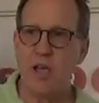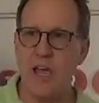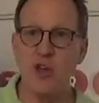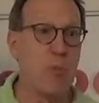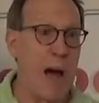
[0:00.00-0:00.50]

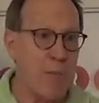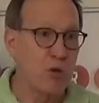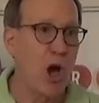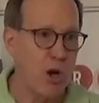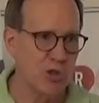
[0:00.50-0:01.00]
and your mom
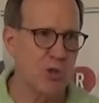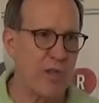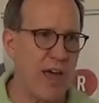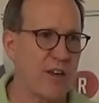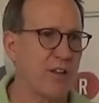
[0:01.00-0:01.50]
calls you
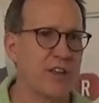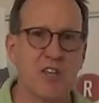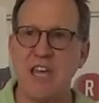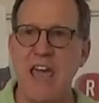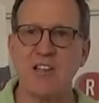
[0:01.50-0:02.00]
that, like, you
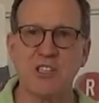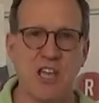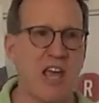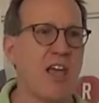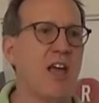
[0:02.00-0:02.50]
can't
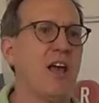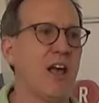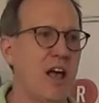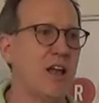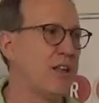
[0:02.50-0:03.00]
say
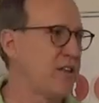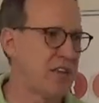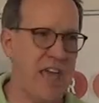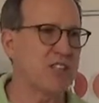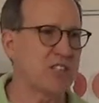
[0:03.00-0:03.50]

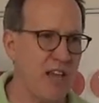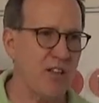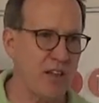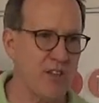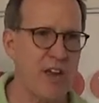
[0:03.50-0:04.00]
it
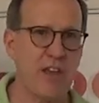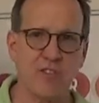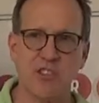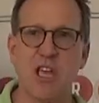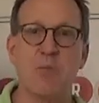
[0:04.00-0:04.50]
like that. You have
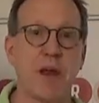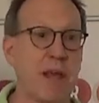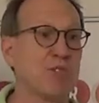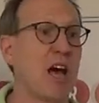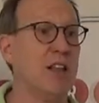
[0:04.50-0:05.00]
to say, my
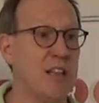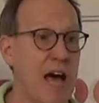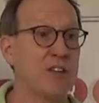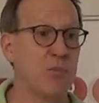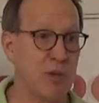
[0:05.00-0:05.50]
name's
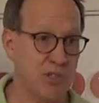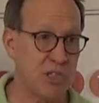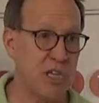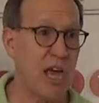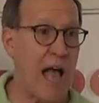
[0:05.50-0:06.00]

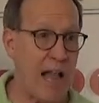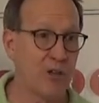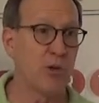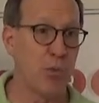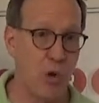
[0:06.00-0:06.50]

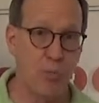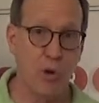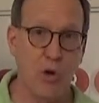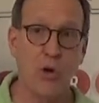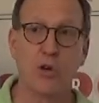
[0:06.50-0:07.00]

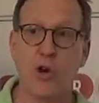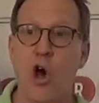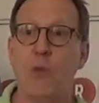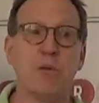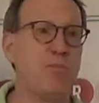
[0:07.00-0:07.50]
Aladibisiyadabobo, call me